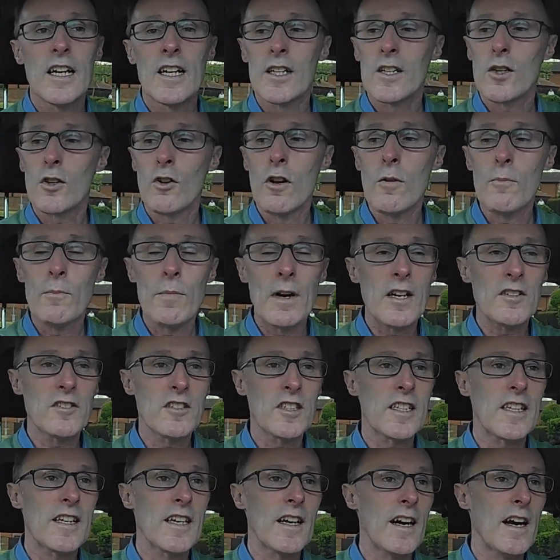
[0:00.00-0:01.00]
Going past the
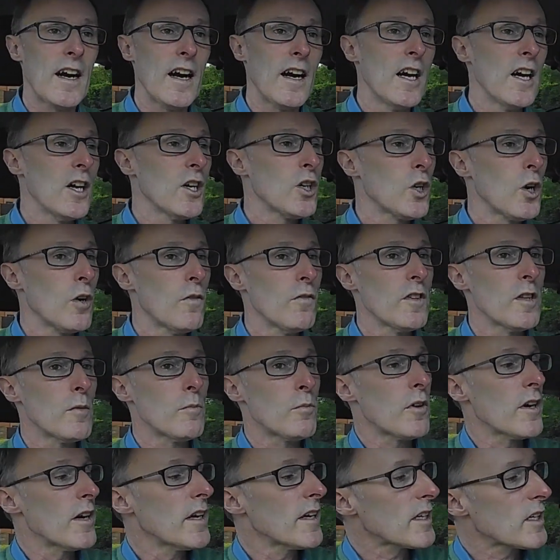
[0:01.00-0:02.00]
car, cover the
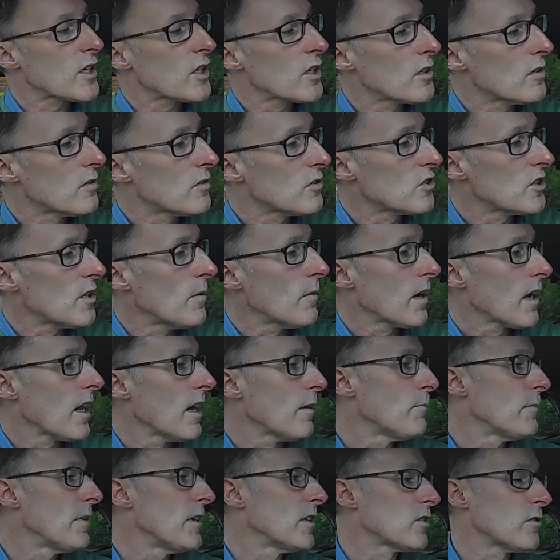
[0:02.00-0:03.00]
brake, check the left
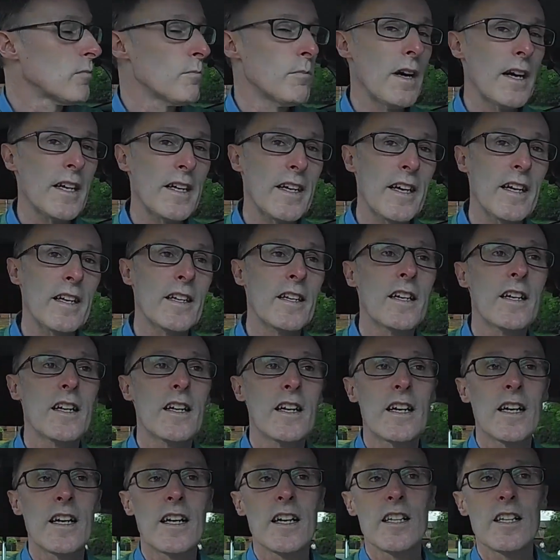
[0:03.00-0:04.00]
mirror to come back in.
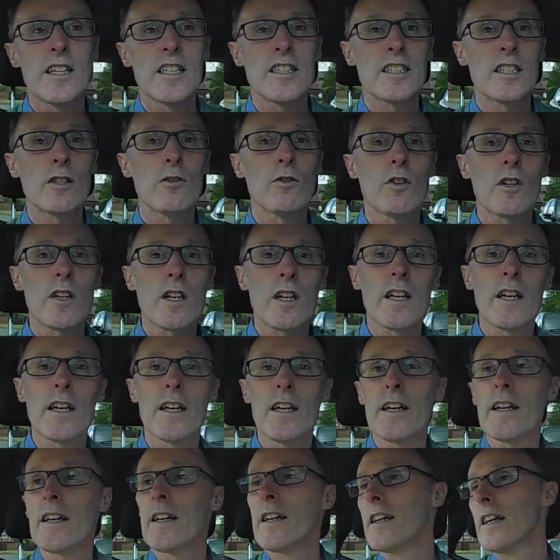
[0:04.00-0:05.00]
Still
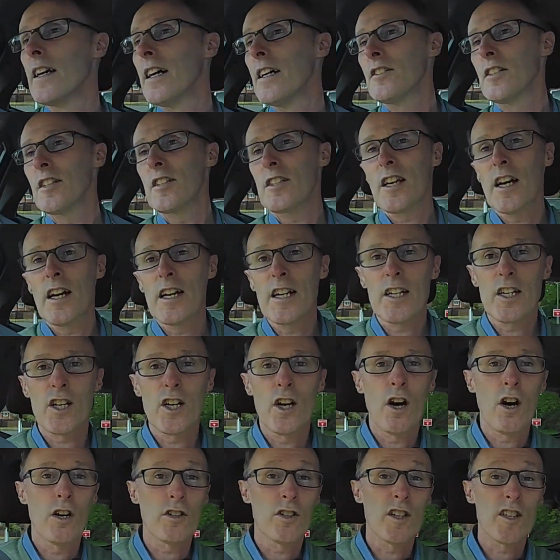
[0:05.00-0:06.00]
clear. It's a tight
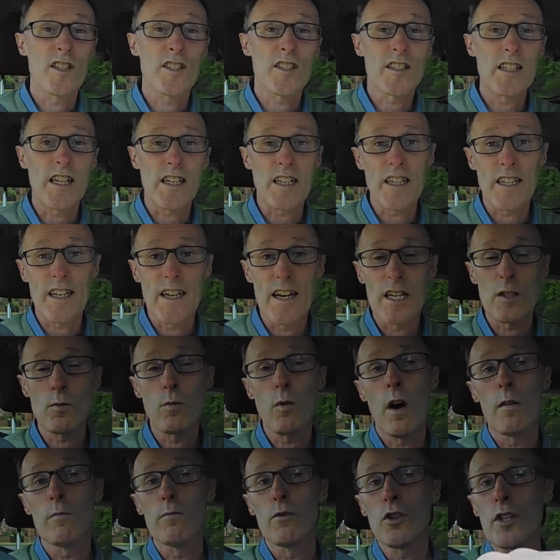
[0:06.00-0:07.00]
corner. Second gear is what
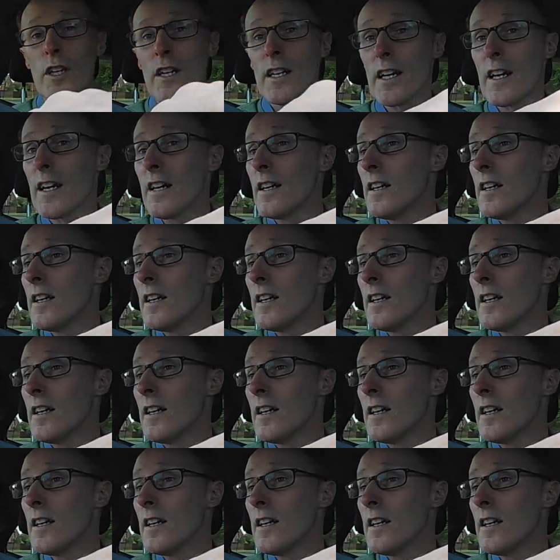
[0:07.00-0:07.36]
I'm looking at.